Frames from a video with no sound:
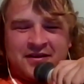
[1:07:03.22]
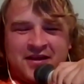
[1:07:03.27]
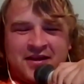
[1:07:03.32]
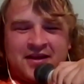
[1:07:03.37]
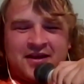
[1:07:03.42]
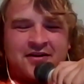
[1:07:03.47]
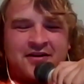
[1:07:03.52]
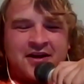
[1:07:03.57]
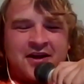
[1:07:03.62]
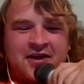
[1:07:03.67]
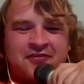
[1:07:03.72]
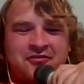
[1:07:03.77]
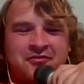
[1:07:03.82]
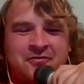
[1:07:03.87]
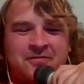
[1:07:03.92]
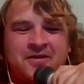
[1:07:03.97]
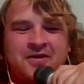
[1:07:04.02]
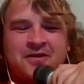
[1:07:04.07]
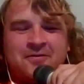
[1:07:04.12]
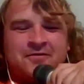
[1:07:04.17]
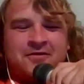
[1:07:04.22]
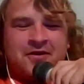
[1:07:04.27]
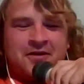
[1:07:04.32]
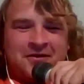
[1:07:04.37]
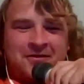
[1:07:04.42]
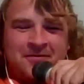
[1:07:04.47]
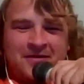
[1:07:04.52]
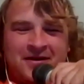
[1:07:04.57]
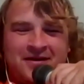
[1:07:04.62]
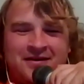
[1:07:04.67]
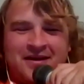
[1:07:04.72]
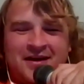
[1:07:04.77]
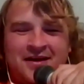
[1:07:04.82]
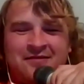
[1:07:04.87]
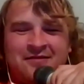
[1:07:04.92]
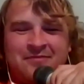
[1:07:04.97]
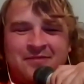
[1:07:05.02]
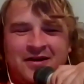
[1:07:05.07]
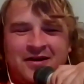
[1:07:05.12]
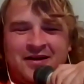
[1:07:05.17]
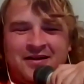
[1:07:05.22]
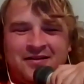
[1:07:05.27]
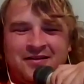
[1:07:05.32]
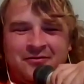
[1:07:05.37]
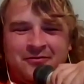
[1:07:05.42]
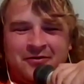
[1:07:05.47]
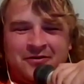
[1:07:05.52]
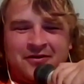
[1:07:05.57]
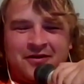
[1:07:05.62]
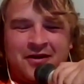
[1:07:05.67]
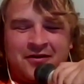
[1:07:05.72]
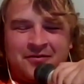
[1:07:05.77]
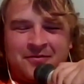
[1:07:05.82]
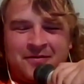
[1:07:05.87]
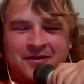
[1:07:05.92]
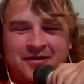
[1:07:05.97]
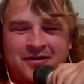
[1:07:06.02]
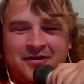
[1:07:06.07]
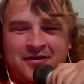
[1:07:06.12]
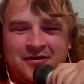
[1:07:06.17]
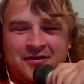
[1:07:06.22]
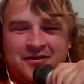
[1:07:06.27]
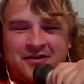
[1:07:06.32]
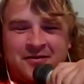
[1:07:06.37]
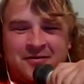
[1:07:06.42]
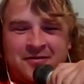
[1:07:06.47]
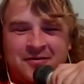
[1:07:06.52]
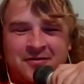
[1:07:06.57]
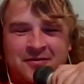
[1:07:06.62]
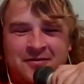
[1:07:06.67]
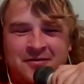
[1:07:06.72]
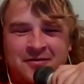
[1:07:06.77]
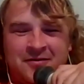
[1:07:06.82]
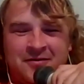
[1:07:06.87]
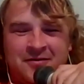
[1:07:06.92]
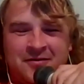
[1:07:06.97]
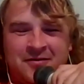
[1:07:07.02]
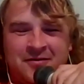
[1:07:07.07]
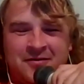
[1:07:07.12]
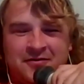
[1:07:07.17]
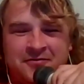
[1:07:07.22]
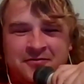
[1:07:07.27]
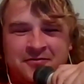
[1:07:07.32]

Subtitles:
international pickup truck that my dad had bought that we talked about here a couple of weeks ago.